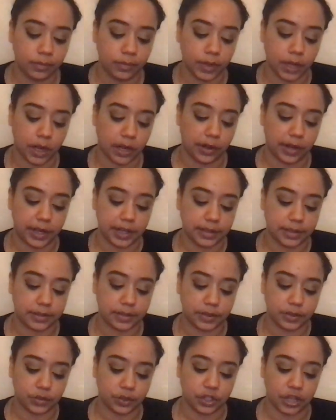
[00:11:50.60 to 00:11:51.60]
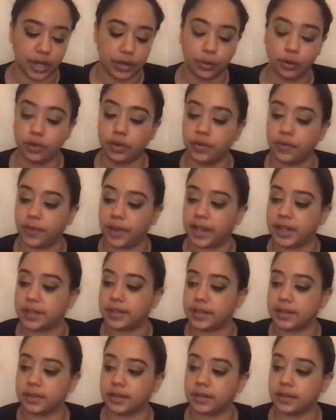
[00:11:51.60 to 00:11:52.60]
Alright, so general
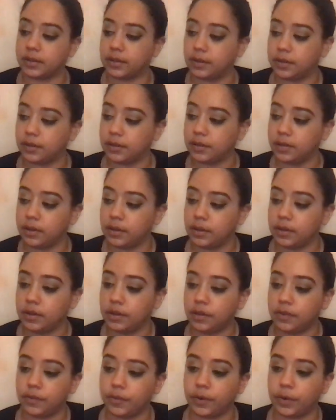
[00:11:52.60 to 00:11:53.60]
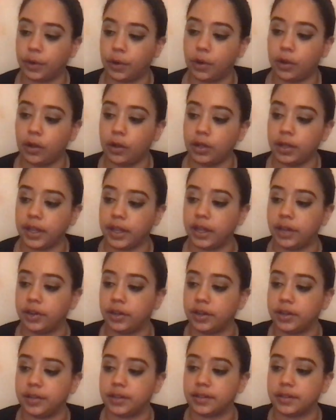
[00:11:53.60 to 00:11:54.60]
advice for all
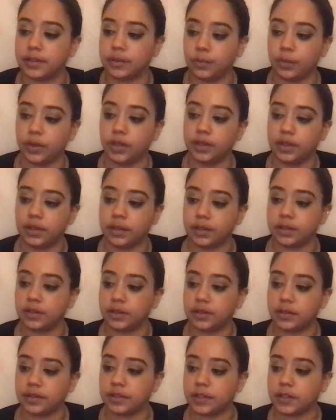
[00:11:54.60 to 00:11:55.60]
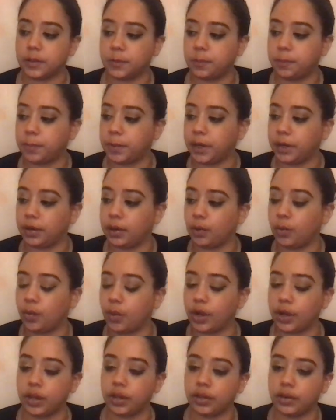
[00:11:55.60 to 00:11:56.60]
Aries. What does Spirit
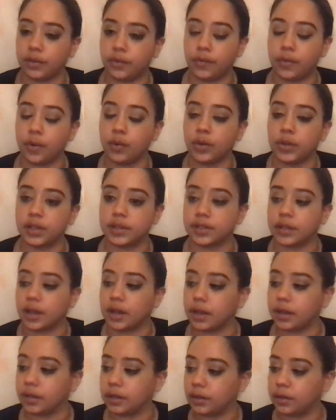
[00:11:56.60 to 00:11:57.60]
want you to focus on?